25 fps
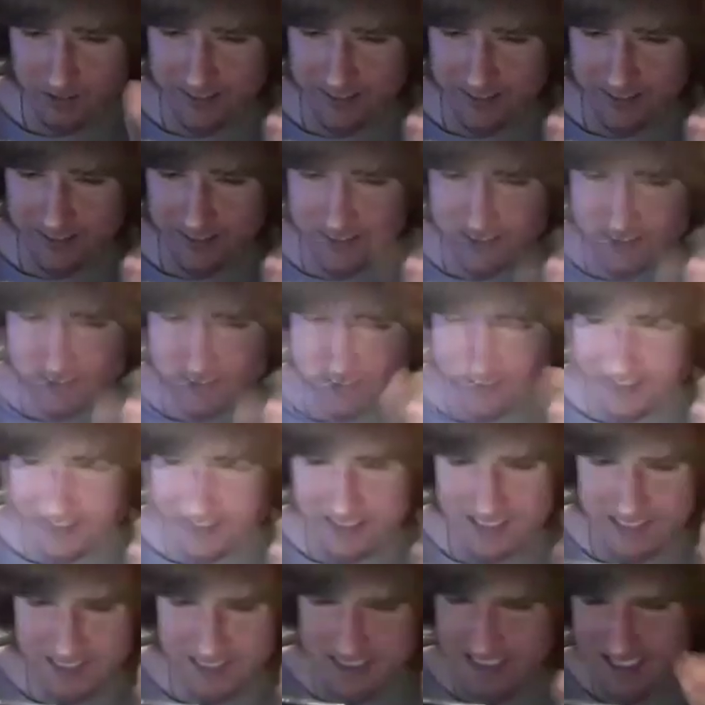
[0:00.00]
They hate it,
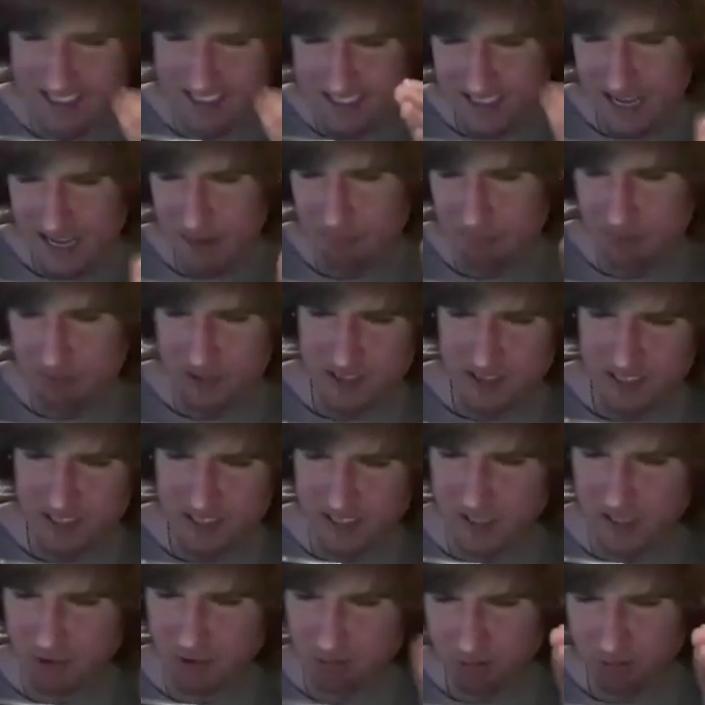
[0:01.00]
cooking. Stop us.
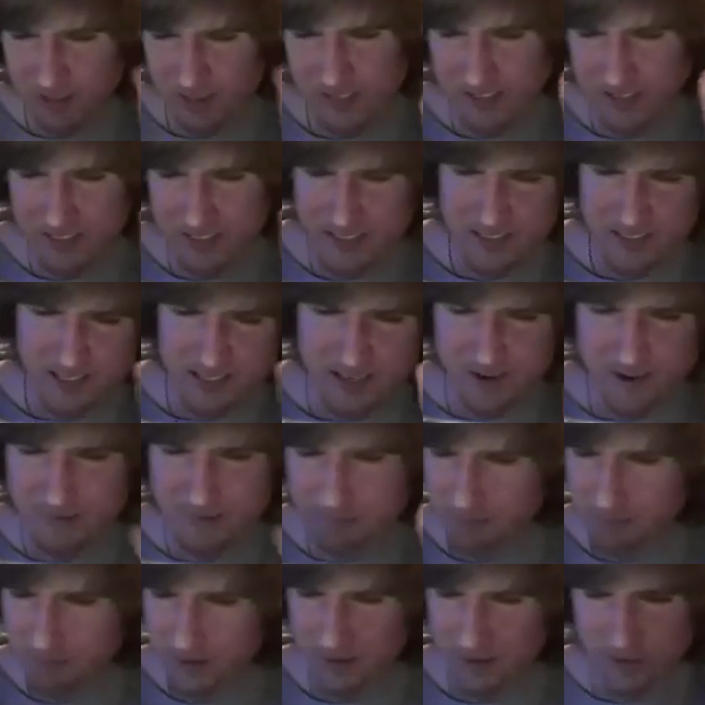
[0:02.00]
See the realest in
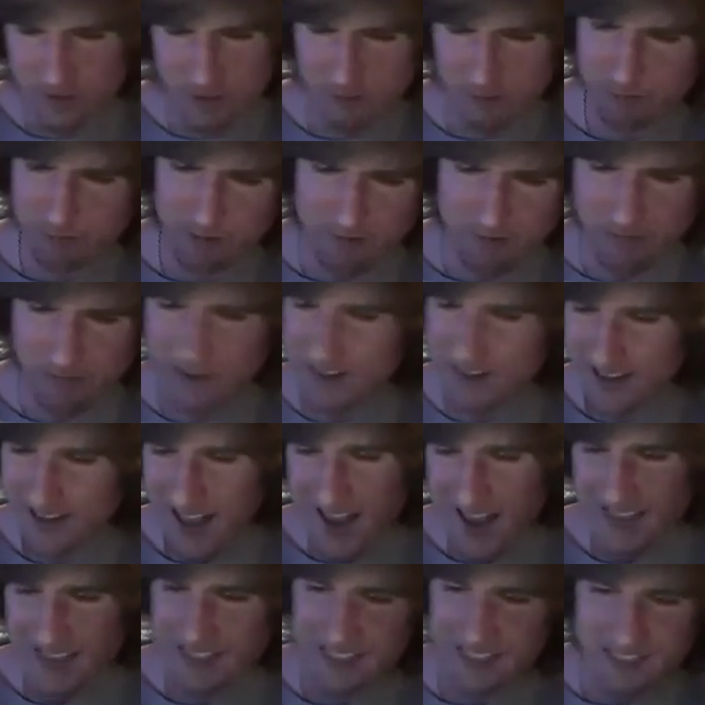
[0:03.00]
the building from the
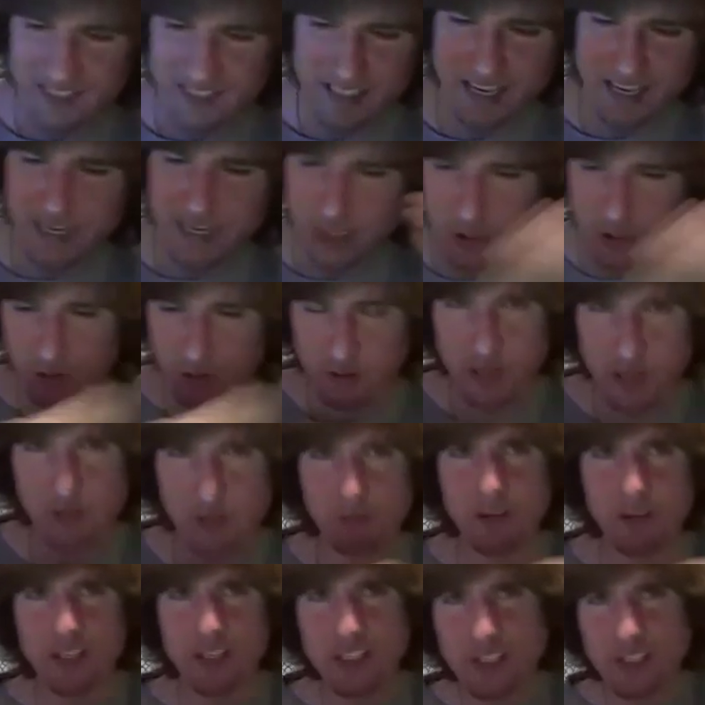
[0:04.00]
90s. Can you
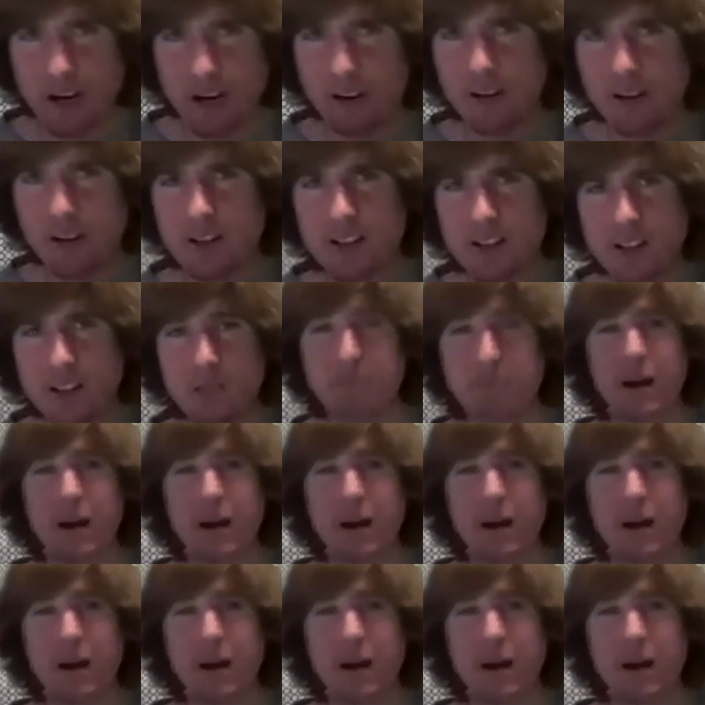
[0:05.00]
hear it? Shout out